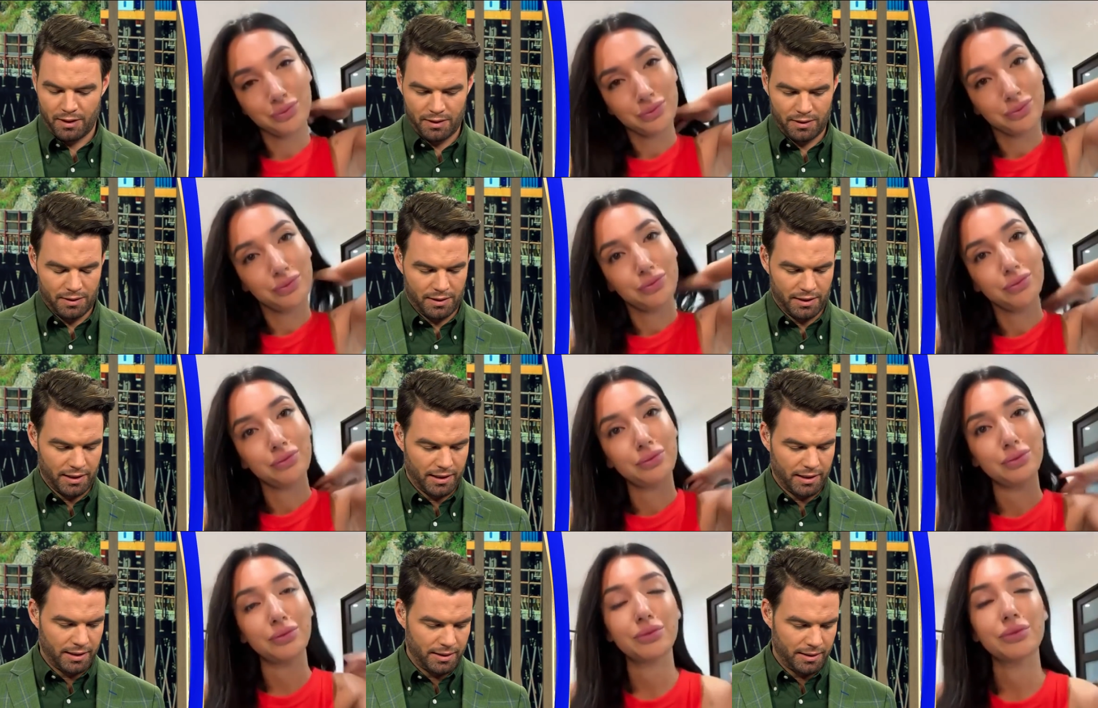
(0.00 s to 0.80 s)

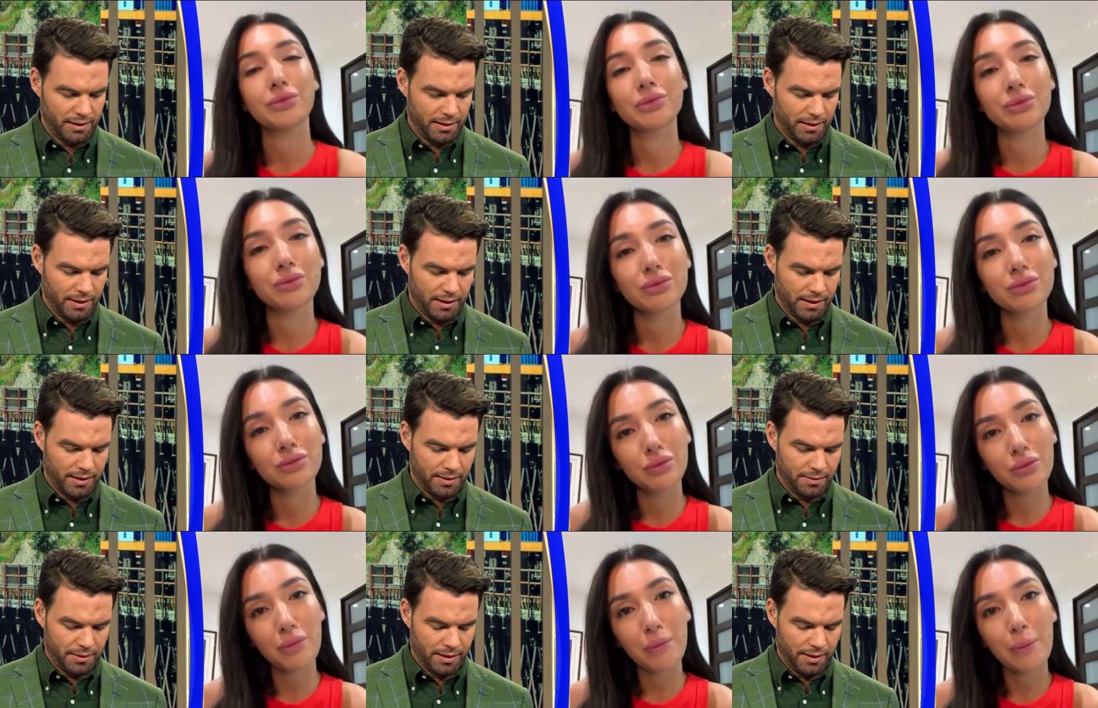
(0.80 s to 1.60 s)
Speaker 1: the
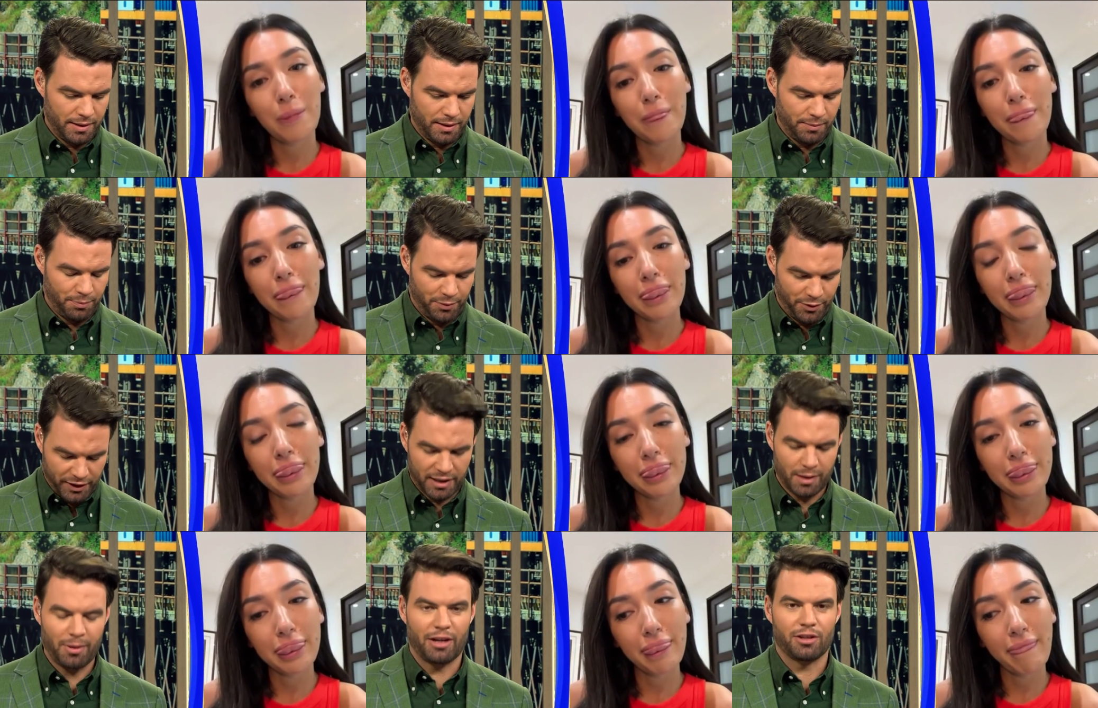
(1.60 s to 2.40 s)
uh, thing
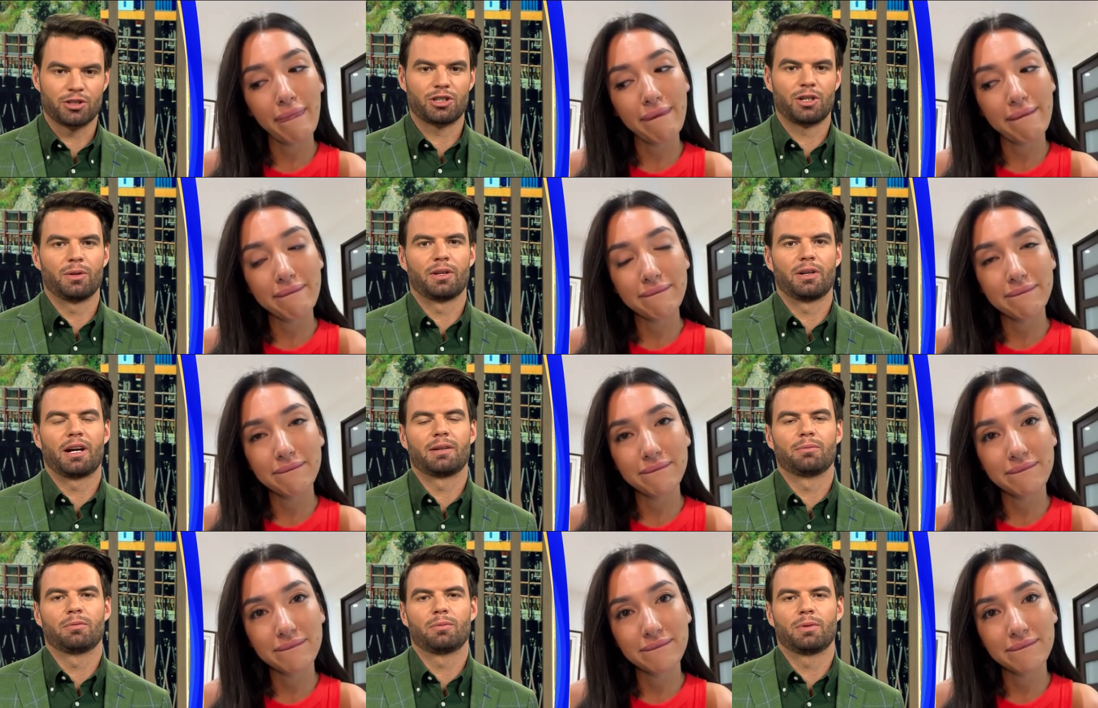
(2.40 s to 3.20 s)
about the show that I
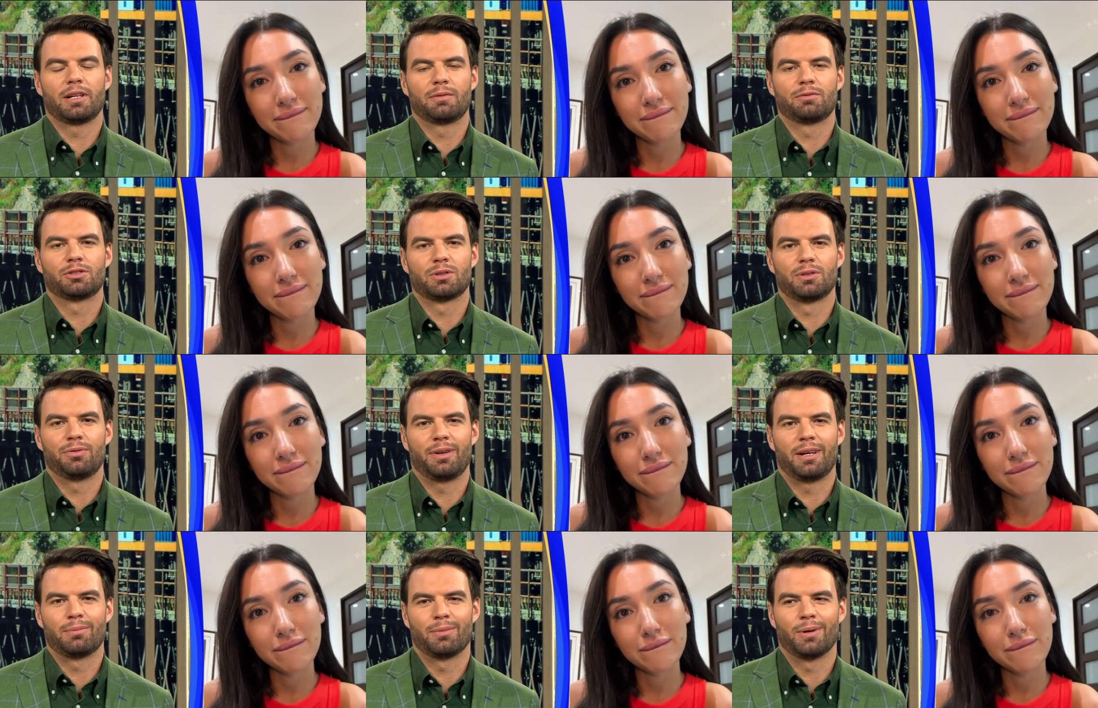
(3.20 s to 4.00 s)
have sort of
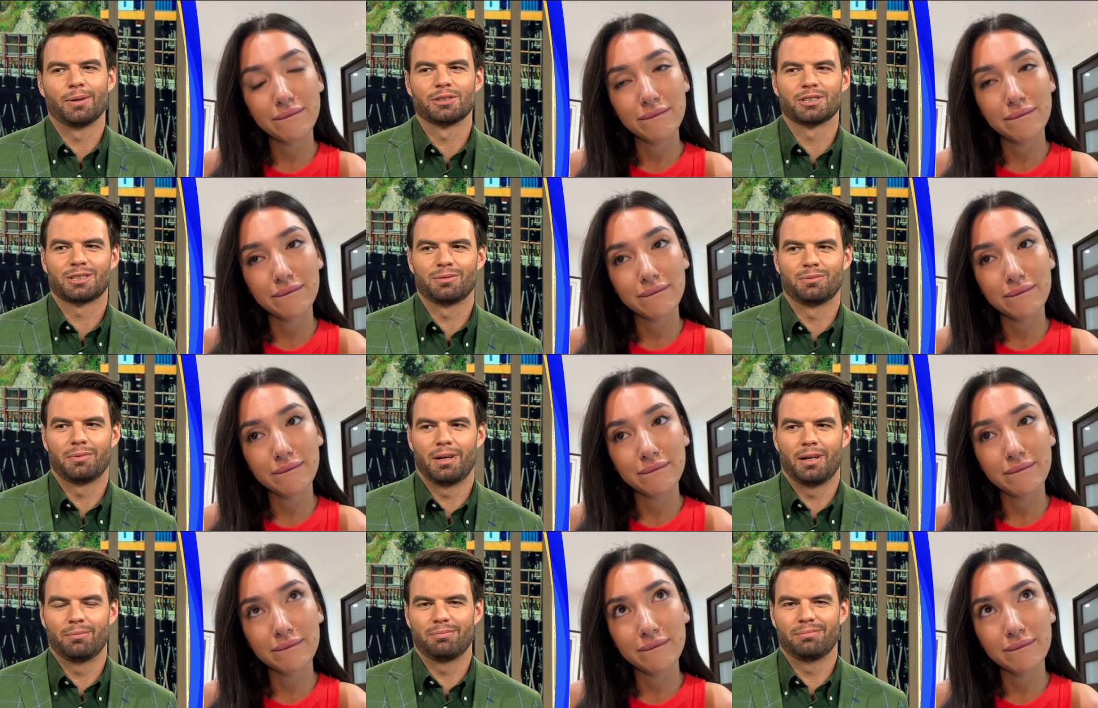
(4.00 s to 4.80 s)
found most
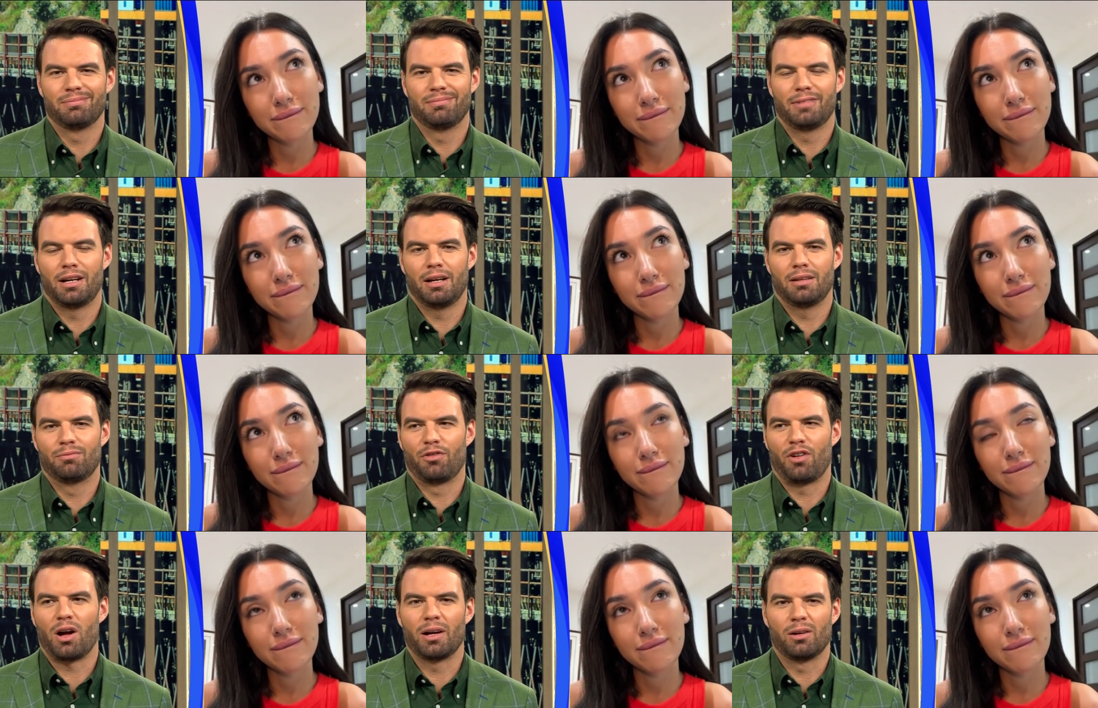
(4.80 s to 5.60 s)

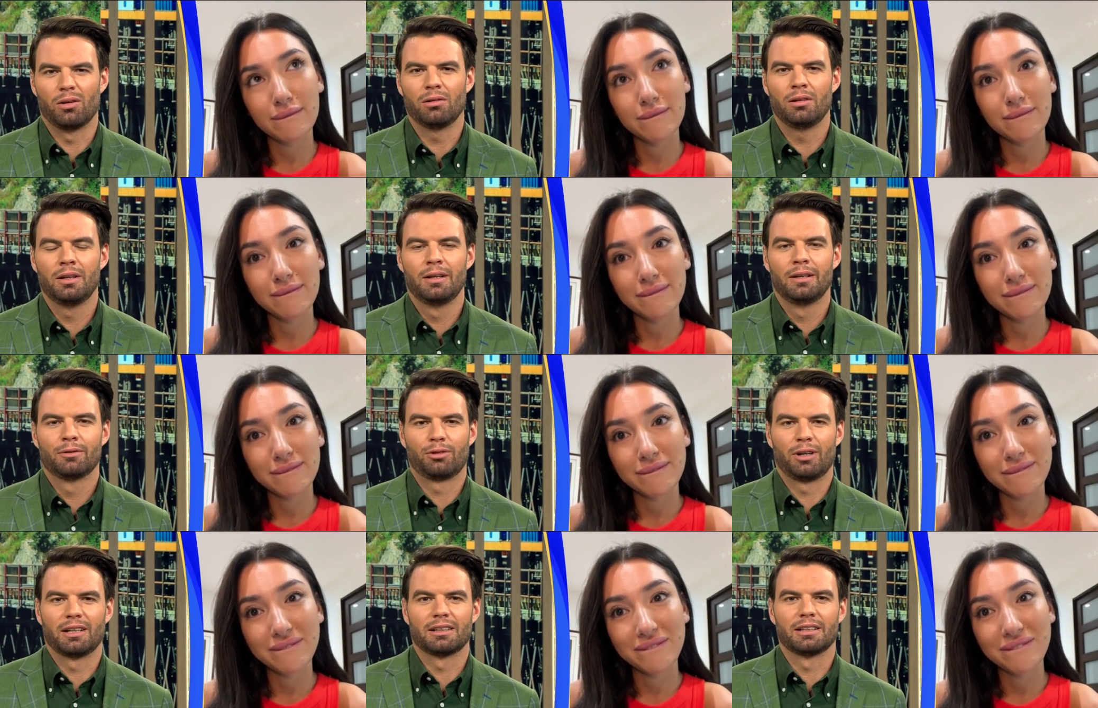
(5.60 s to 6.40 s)
vile,
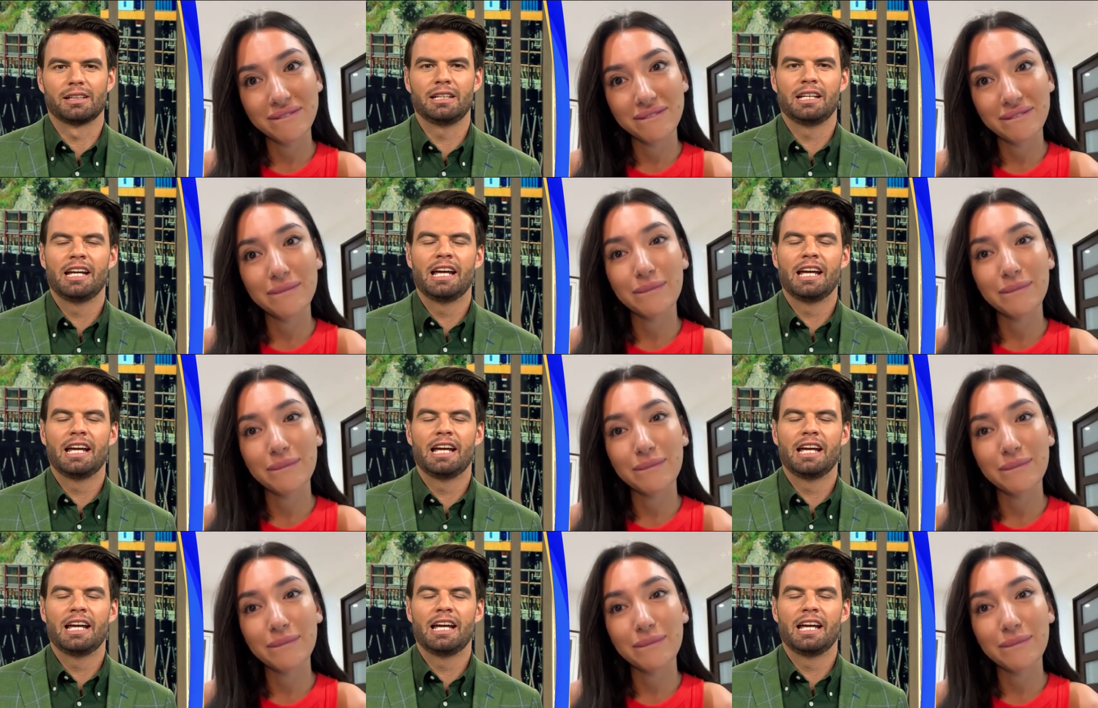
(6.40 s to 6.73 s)
frankly,